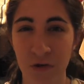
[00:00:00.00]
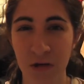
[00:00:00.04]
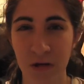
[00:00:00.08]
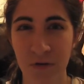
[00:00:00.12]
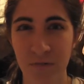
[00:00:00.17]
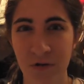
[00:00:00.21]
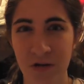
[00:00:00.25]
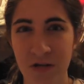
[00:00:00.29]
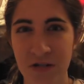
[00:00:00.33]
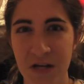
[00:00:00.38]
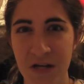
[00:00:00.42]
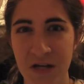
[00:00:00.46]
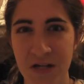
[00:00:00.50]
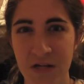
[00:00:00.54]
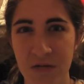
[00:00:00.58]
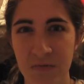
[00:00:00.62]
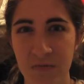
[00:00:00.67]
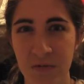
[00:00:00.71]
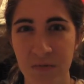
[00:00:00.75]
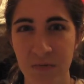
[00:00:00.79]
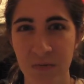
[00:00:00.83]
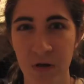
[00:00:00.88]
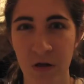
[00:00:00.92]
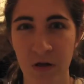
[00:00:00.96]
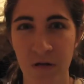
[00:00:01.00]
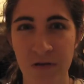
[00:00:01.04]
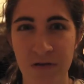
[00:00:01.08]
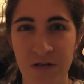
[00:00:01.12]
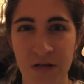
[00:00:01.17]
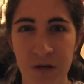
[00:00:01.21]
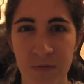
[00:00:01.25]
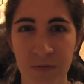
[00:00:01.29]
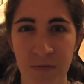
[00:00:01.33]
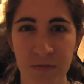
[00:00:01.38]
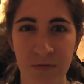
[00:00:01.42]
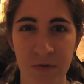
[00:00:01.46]
Like I'm not texting people all the
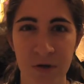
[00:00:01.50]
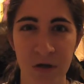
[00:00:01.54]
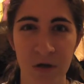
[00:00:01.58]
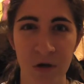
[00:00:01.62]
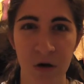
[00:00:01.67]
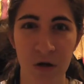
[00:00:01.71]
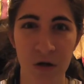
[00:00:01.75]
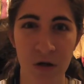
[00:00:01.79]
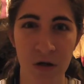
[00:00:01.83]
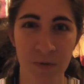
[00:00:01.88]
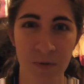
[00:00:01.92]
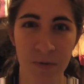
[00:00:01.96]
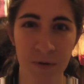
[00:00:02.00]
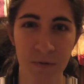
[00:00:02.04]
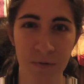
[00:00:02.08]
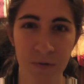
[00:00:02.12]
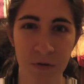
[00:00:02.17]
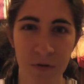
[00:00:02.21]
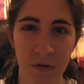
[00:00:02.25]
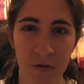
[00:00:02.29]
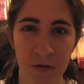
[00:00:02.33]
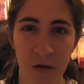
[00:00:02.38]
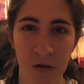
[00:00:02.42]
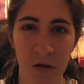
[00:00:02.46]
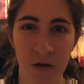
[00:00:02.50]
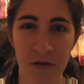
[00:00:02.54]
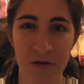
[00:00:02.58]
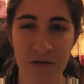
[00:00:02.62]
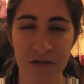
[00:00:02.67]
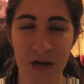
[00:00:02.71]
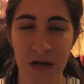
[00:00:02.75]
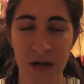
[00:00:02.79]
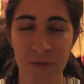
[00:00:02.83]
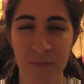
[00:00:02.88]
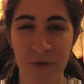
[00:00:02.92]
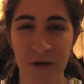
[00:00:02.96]
time. I'm not calling people all the
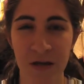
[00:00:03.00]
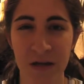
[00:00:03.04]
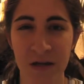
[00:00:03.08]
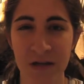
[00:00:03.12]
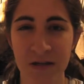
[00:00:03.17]
time.